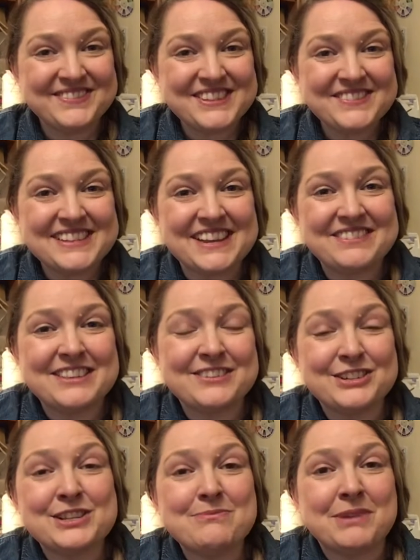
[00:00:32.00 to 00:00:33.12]
of safety, there
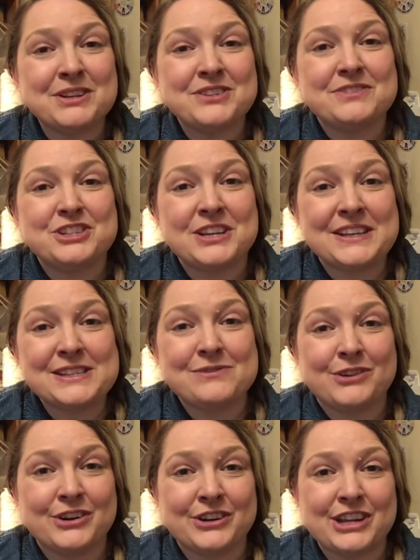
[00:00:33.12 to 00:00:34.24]
isn't much of a chance of
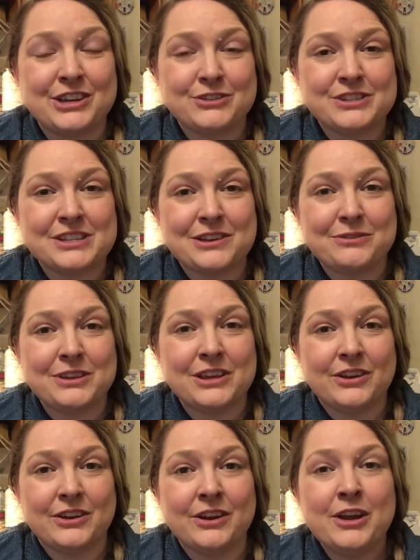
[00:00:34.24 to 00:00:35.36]
hurting yourself
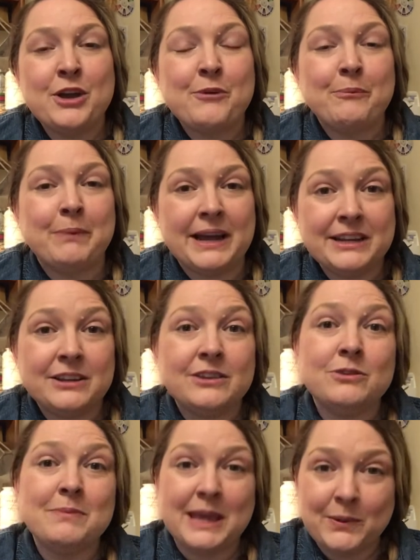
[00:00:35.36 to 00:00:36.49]
here, but you
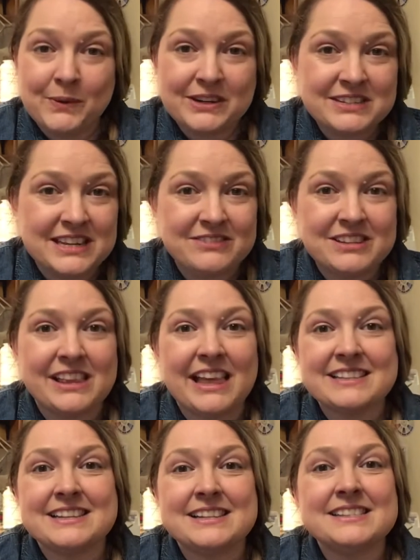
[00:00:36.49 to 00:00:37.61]
may wear safety
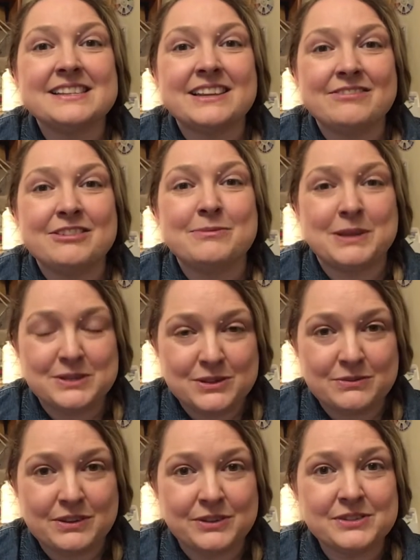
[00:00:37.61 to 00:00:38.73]
glasses if it makes you
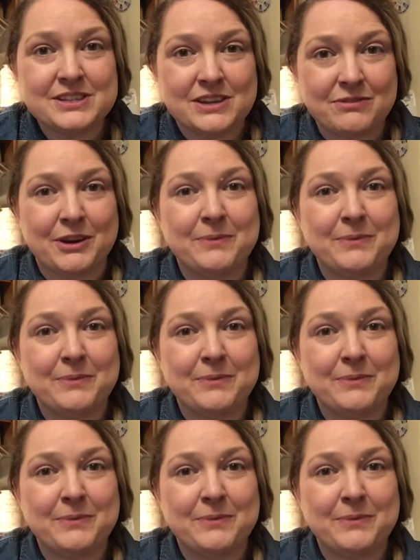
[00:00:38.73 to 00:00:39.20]
feel safer.